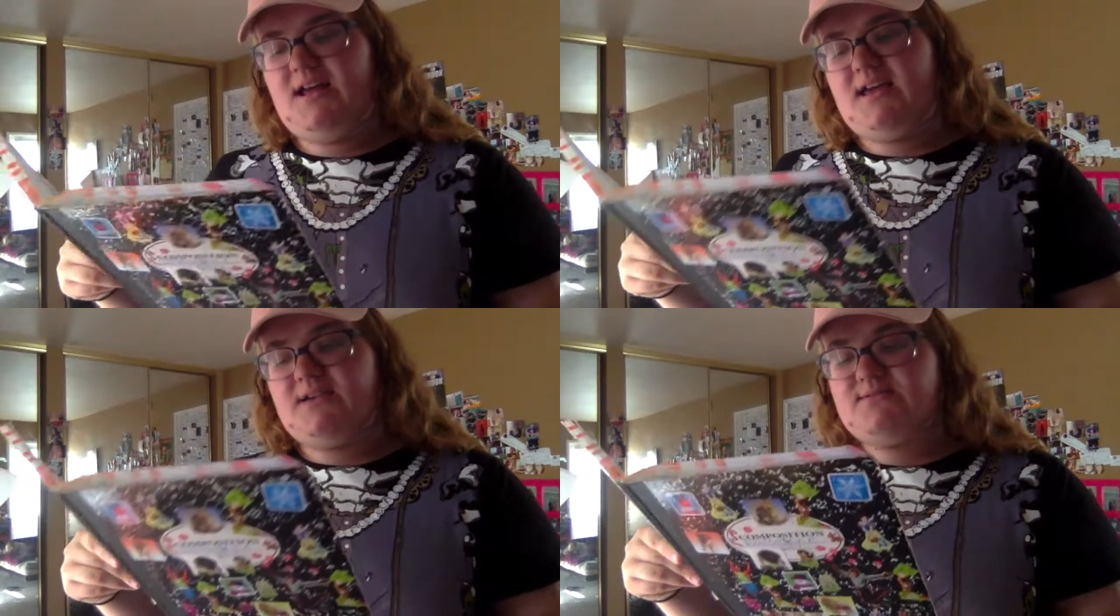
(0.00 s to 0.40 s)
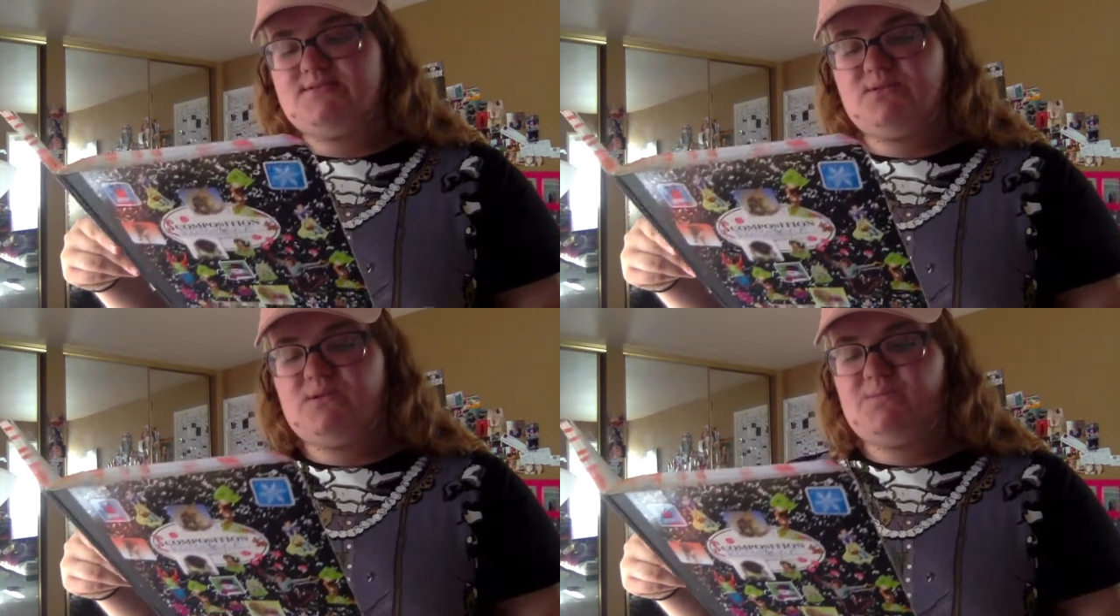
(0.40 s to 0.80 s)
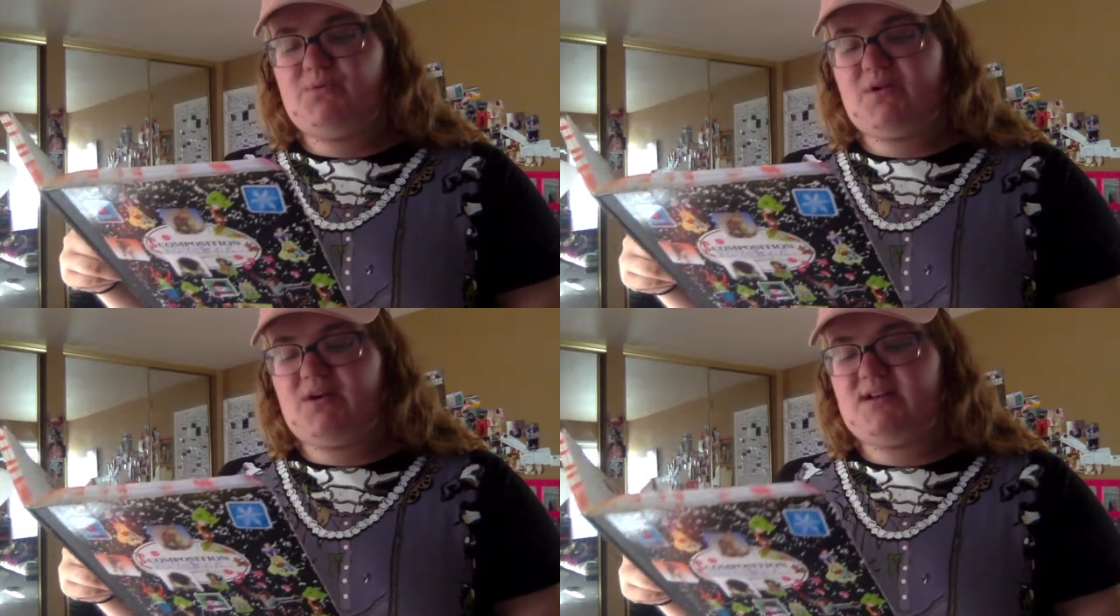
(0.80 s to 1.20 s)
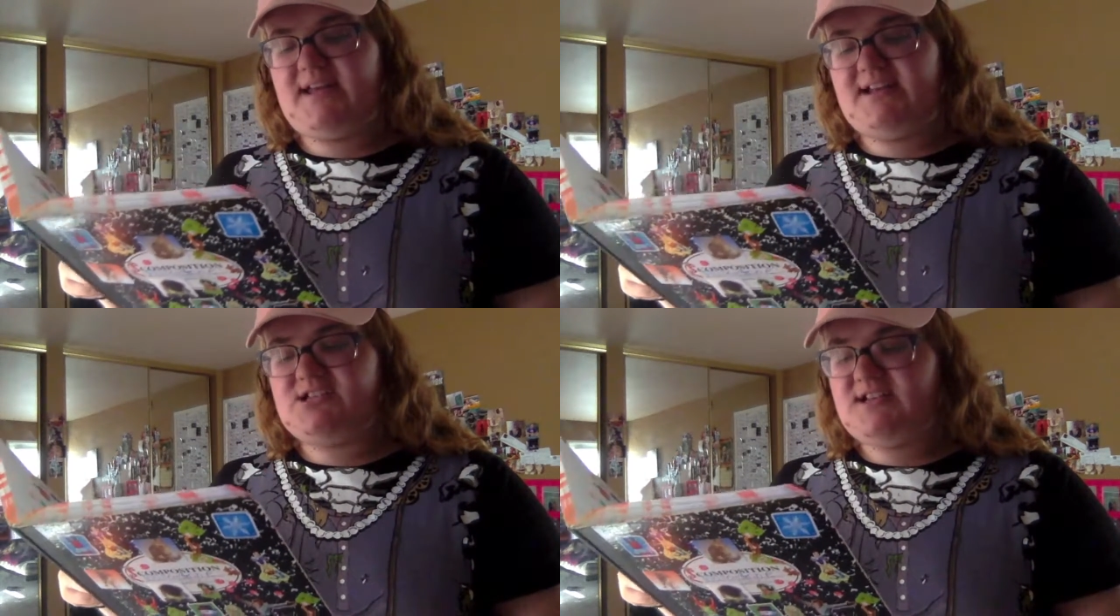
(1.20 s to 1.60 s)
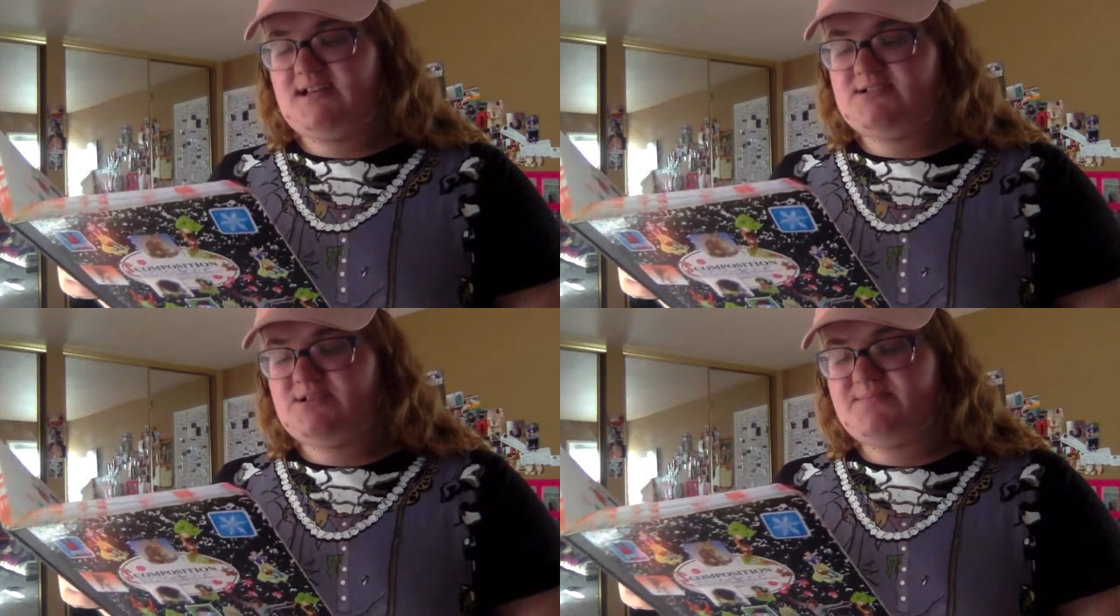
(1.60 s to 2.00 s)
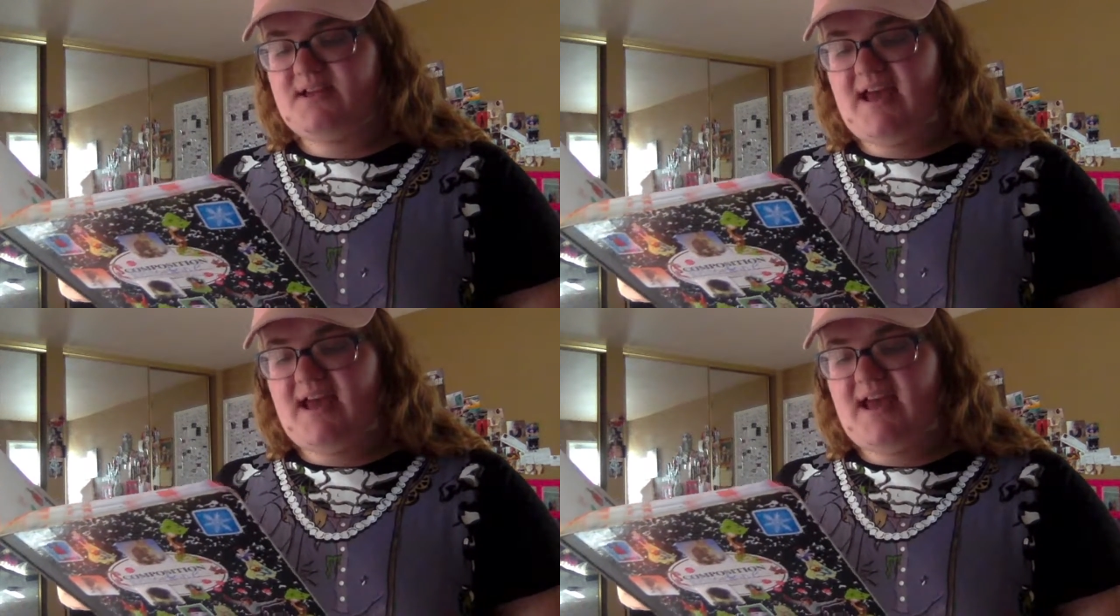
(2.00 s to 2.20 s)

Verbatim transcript: He was doing a report called Ancient Egypt.